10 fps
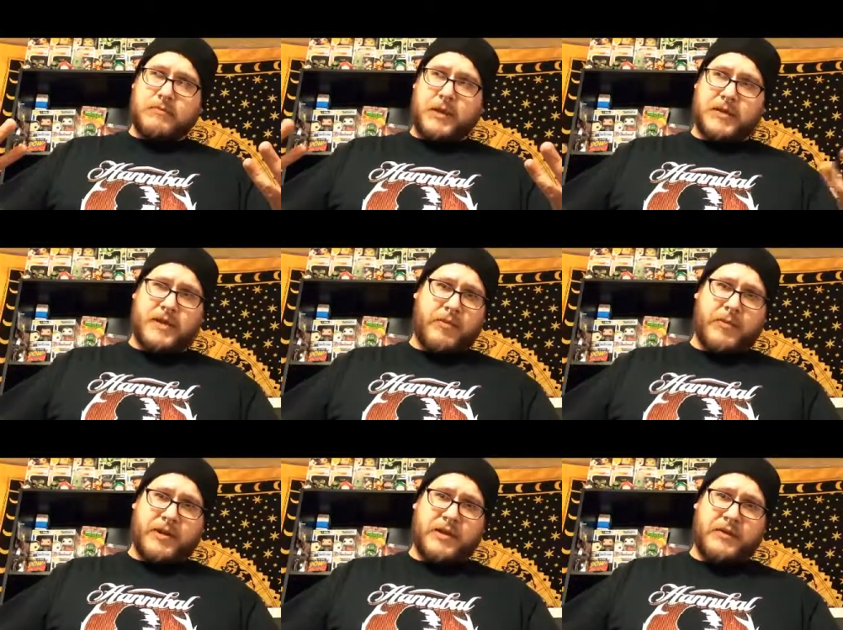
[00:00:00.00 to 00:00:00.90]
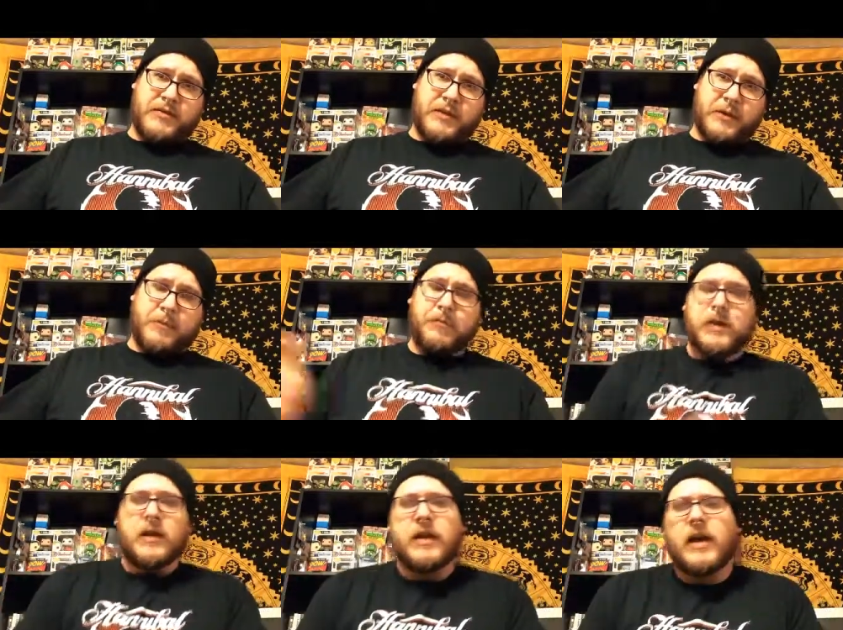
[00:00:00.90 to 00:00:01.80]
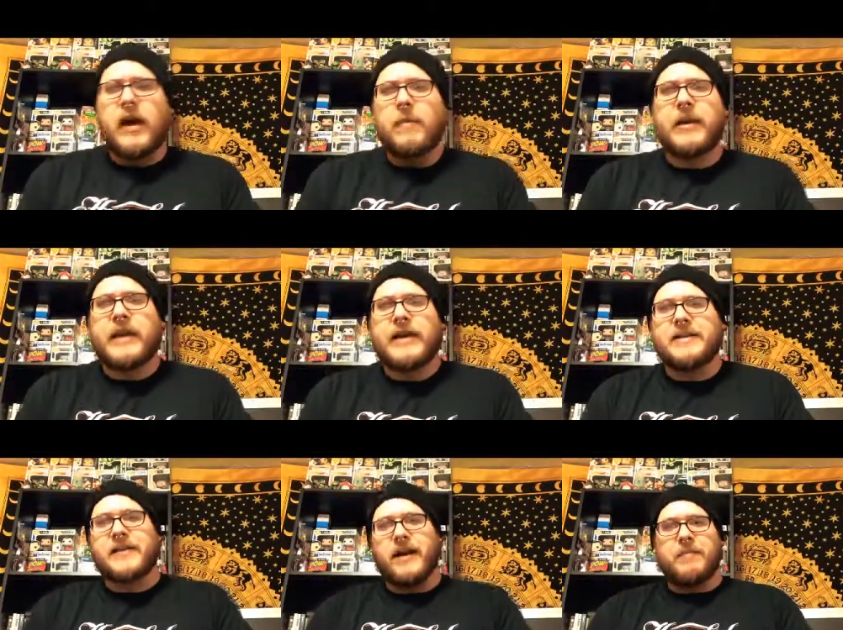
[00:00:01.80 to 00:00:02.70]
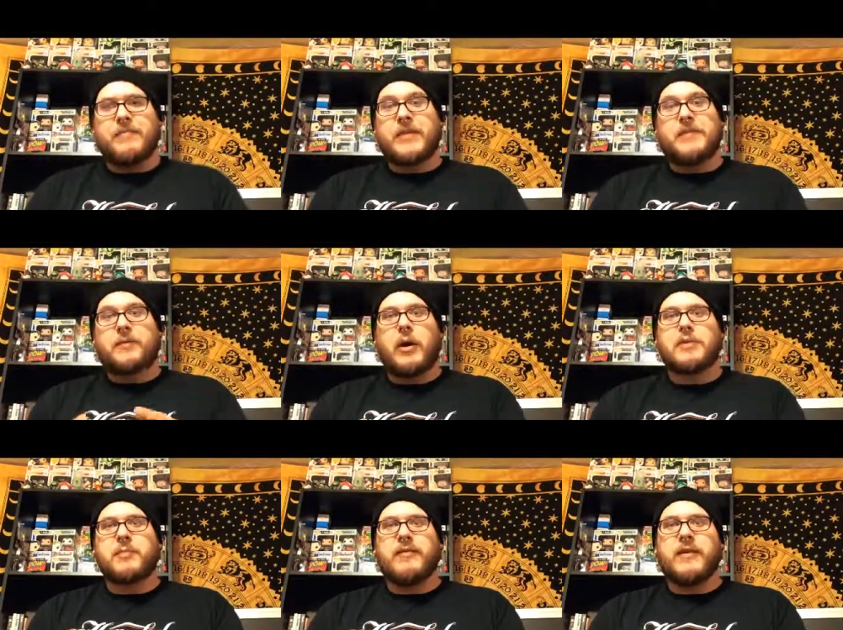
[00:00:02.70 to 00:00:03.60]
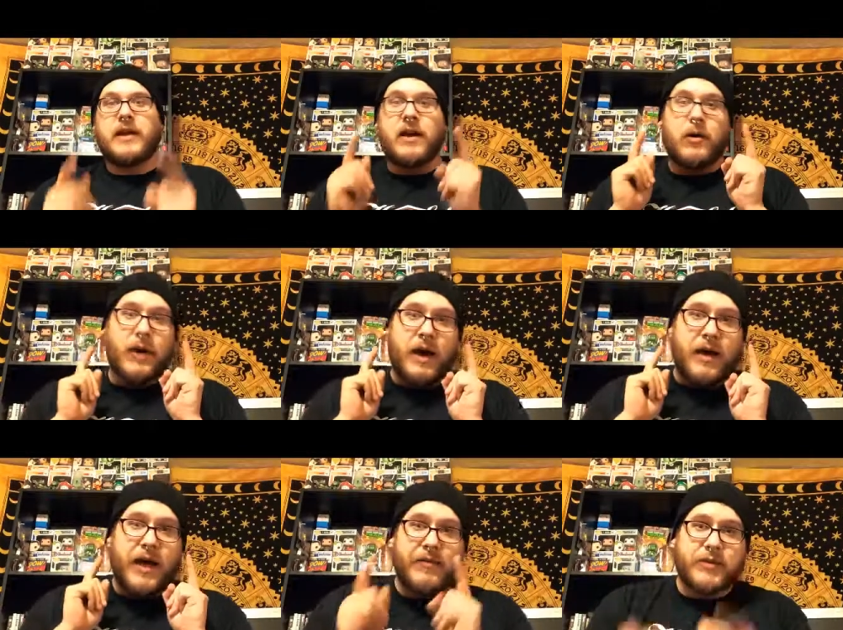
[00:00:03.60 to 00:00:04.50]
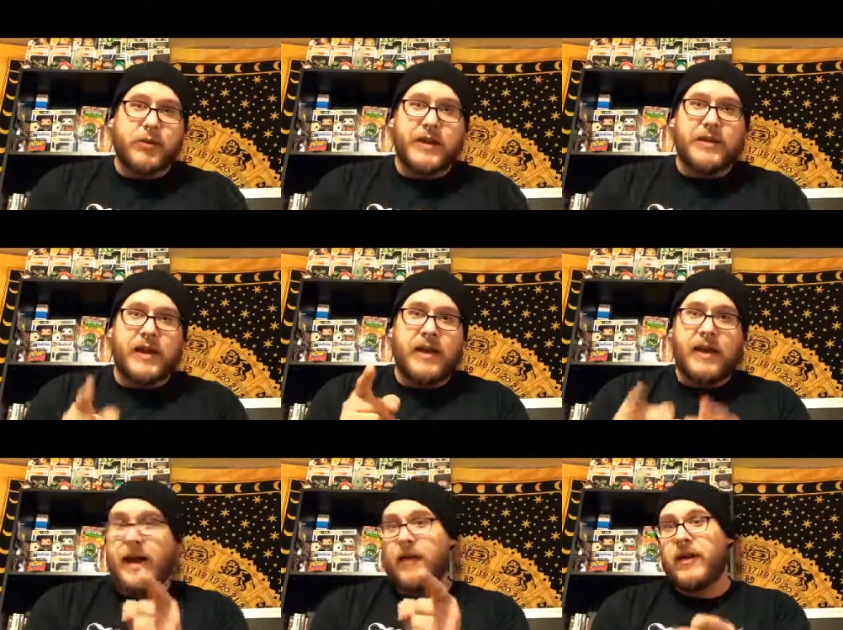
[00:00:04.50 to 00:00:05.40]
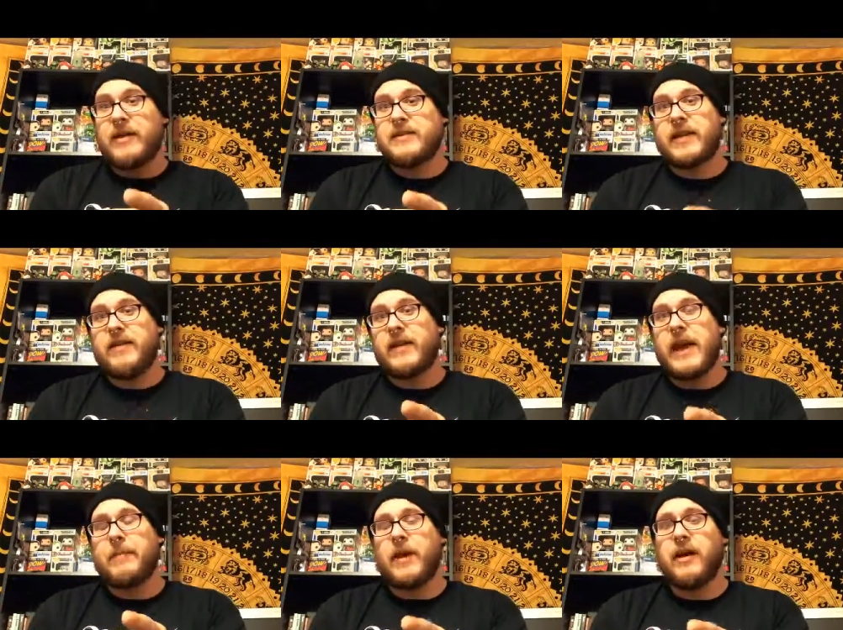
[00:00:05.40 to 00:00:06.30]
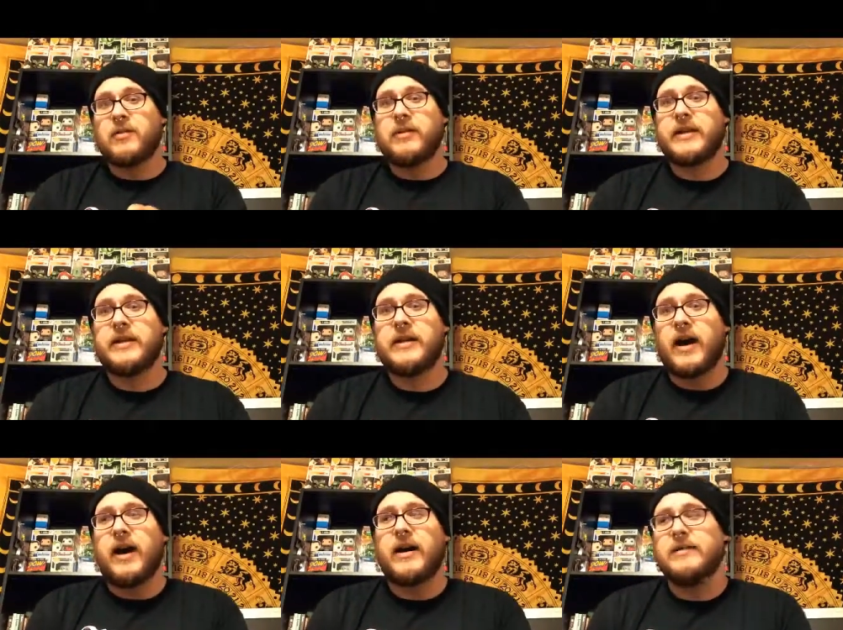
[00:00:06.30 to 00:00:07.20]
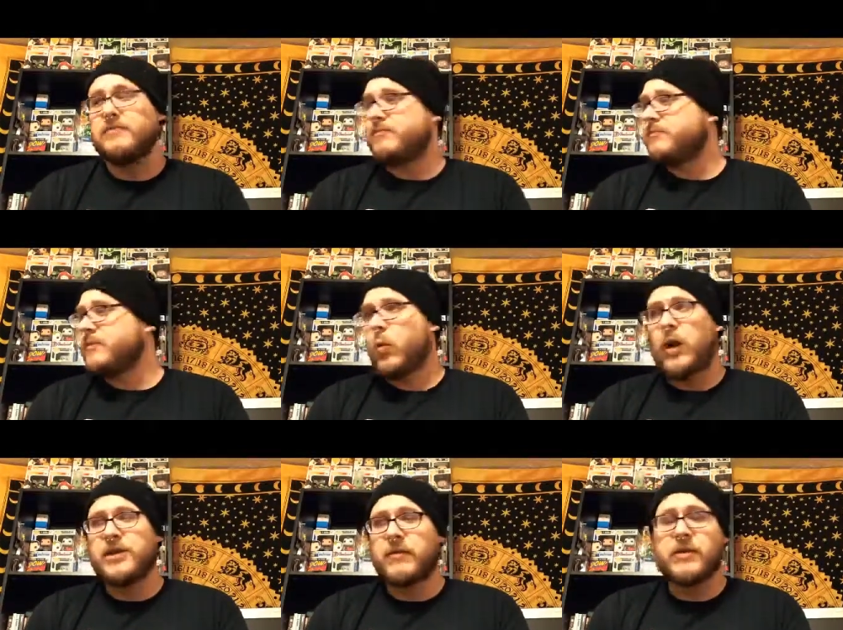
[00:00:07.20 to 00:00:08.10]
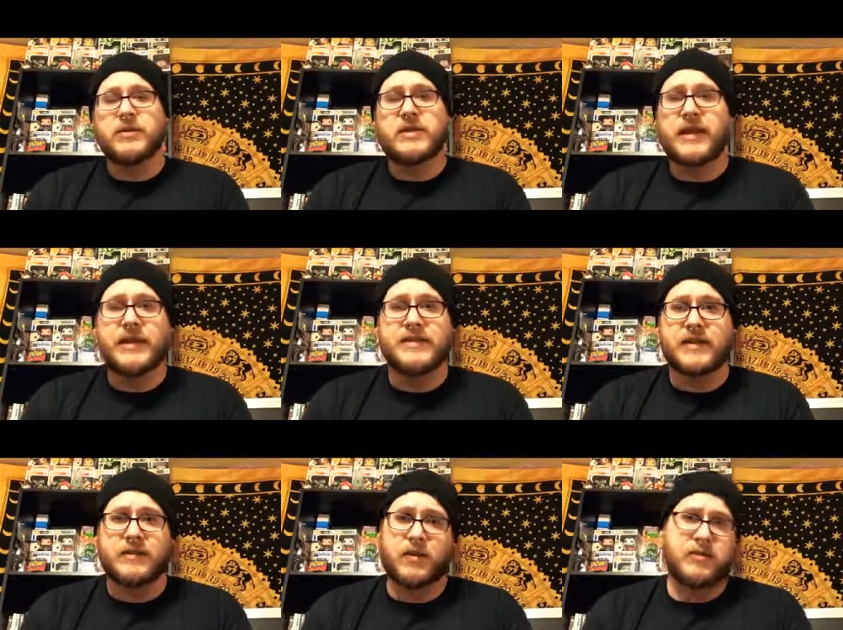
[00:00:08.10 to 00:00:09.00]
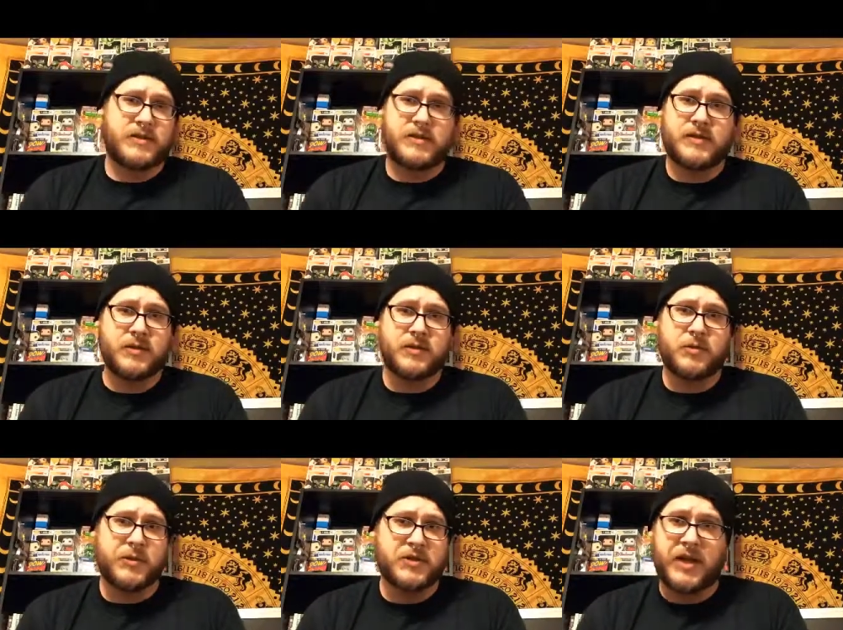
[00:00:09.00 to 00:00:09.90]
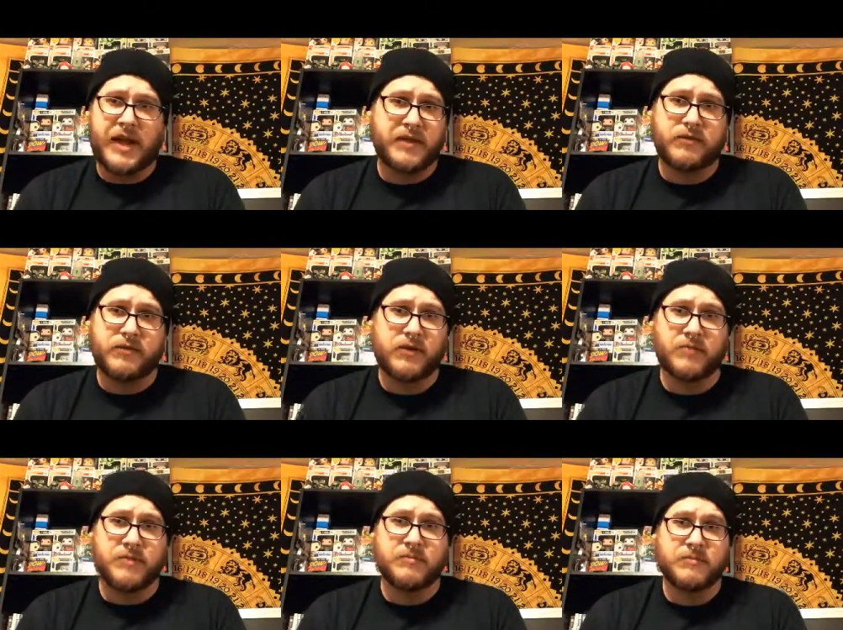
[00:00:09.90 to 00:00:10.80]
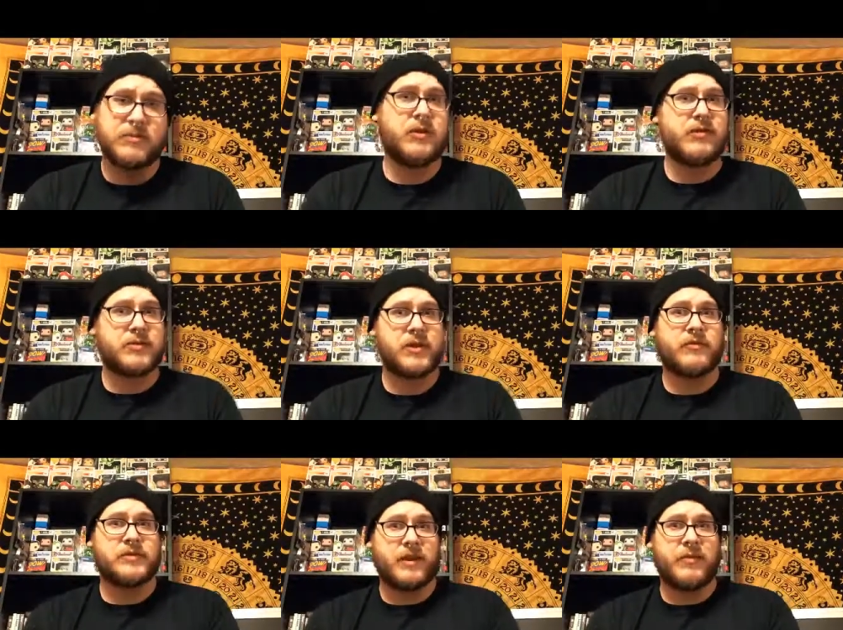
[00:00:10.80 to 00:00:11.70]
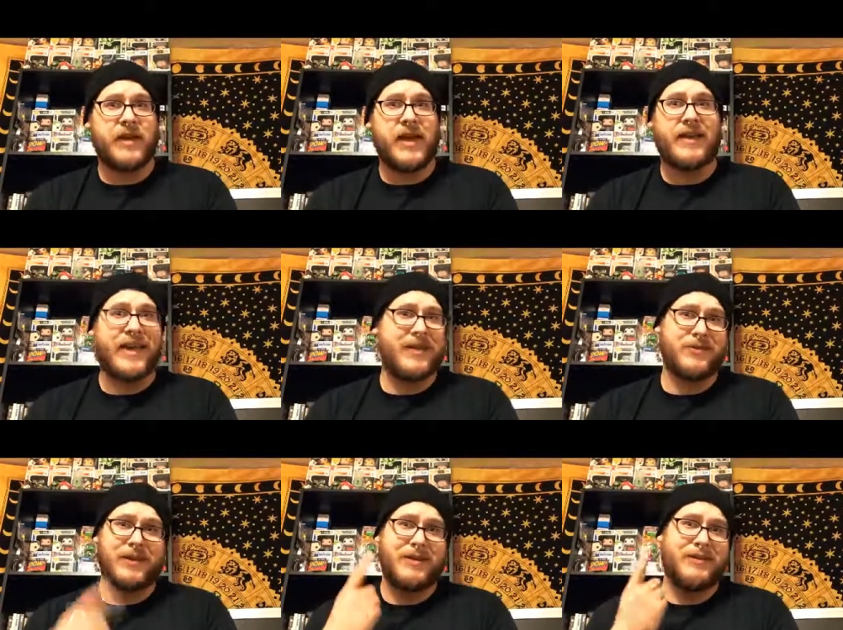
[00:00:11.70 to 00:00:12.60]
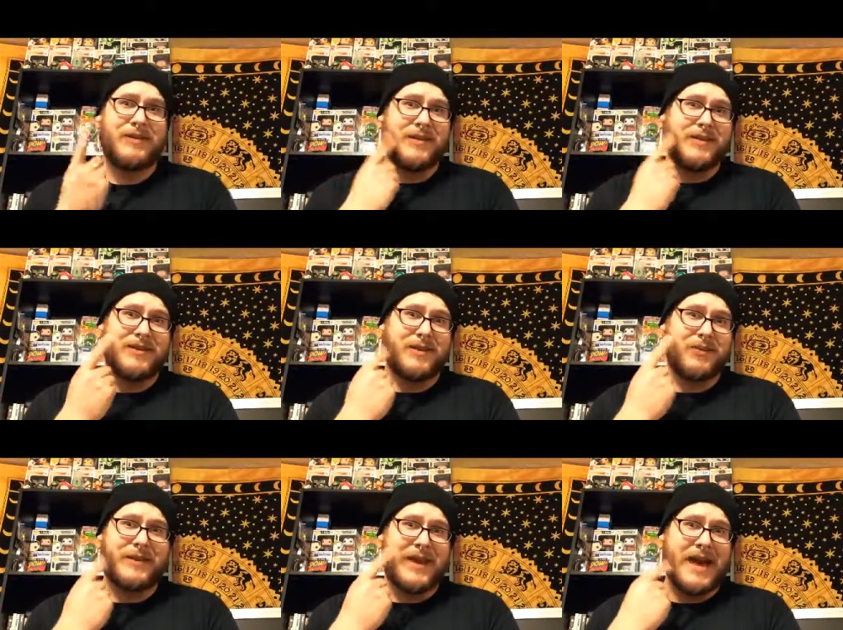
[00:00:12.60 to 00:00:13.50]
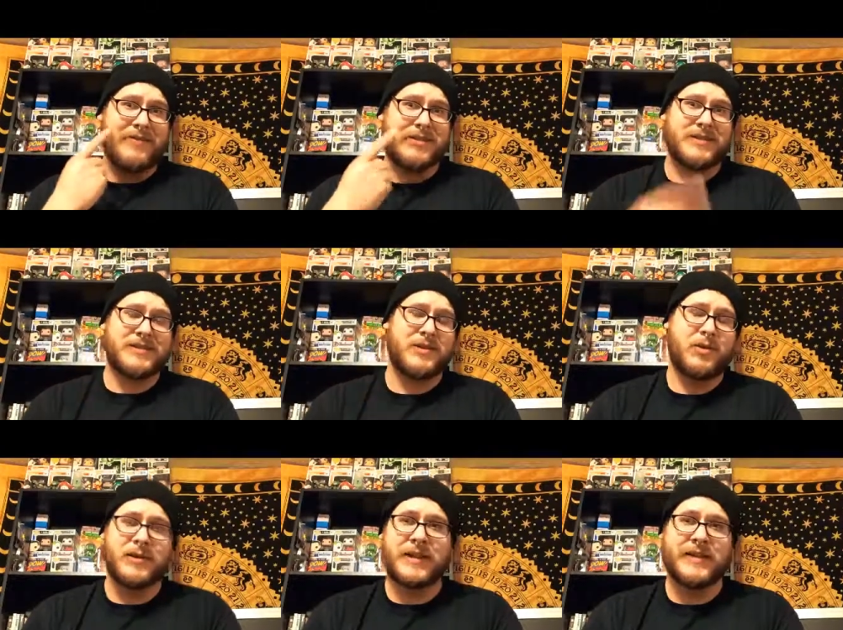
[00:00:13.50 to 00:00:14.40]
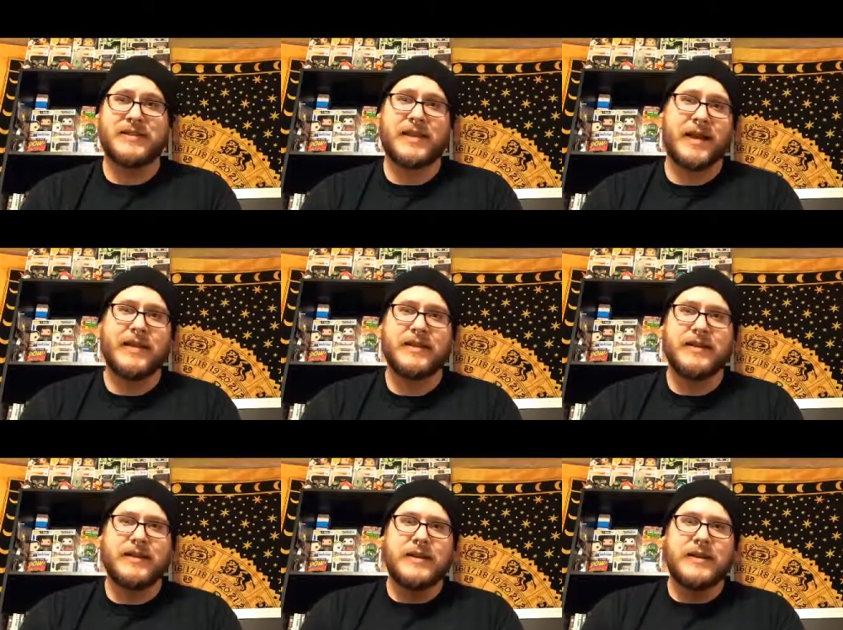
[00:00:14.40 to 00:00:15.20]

Because everybody loves fear. But yes, um, thanks for watching my video. Uh, have a great day. Have a safe and happy Halloween. Um, watch out for those kids and don't steal too much candy from them. You give yourself a tummy ache and you'll get, you know, cavities and no one likes that.